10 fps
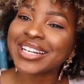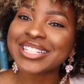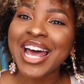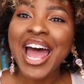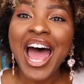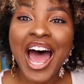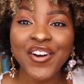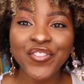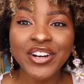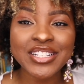this.
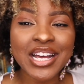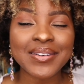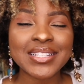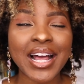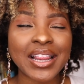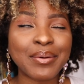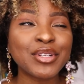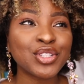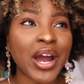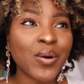At first, I was like, let
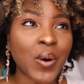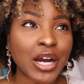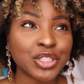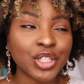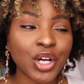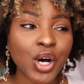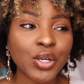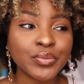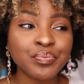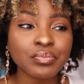me try Wash and
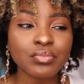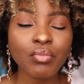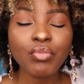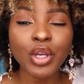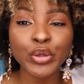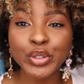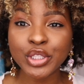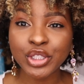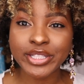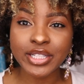Go
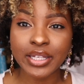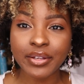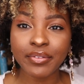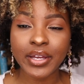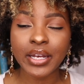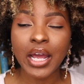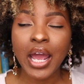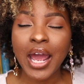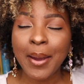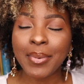using just the leave-in,
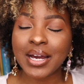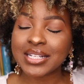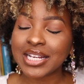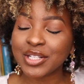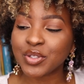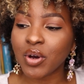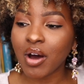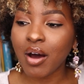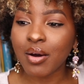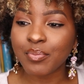because I
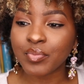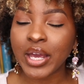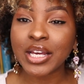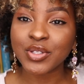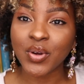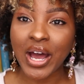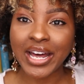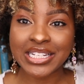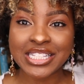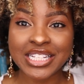saw um, Hazel
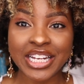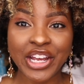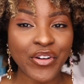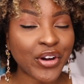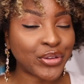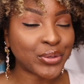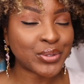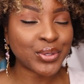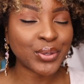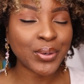Goddess did it here on
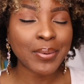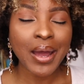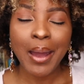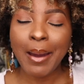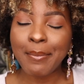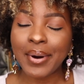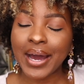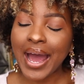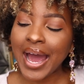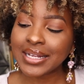YouTube.
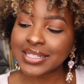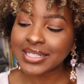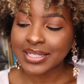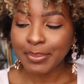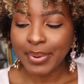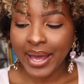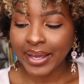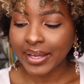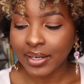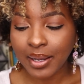But I had to sit
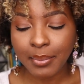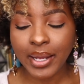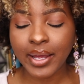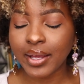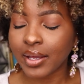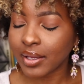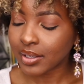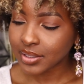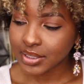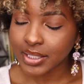back and I'm
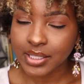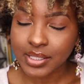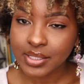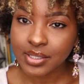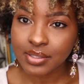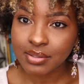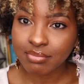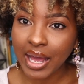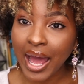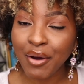like, sis,
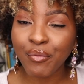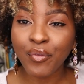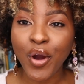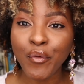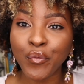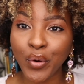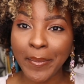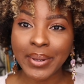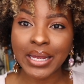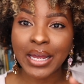I have four
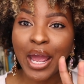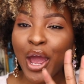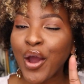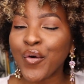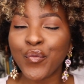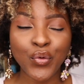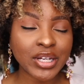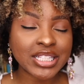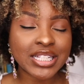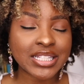B,
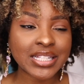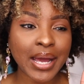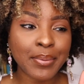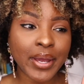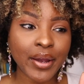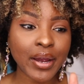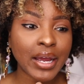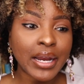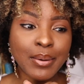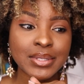four C type hair,
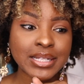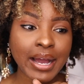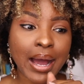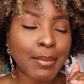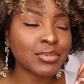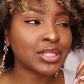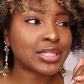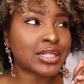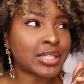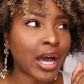and I was like, I'm
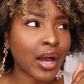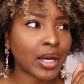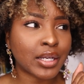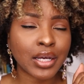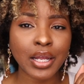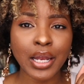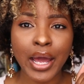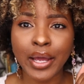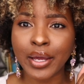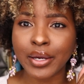just not gonna
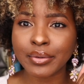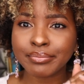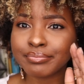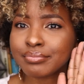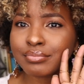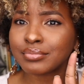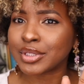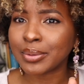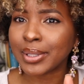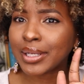like
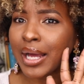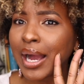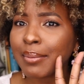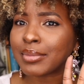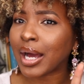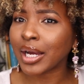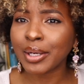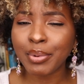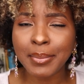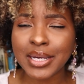do it. Like, I'm not
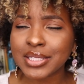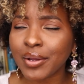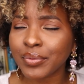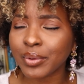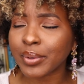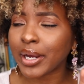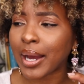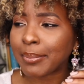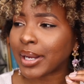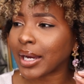gonna put myself through it.
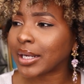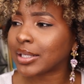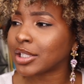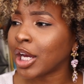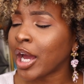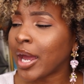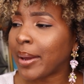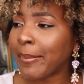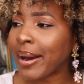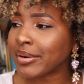I'm not gonna
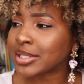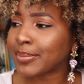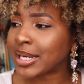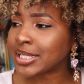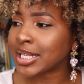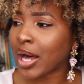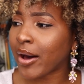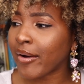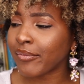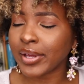embarrass
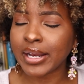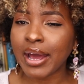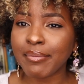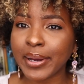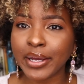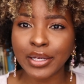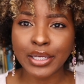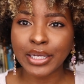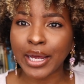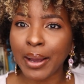myself and have my hair
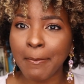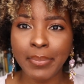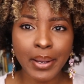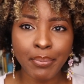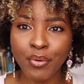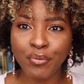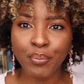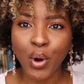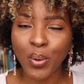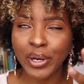looking like a big poof
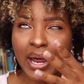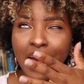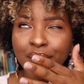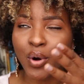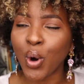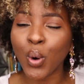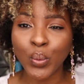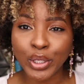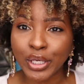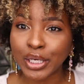ball when I have a whole
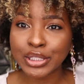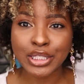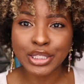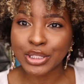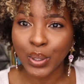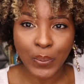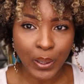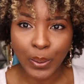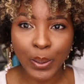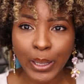week to still
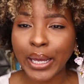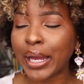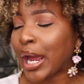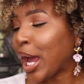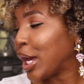go. Okay,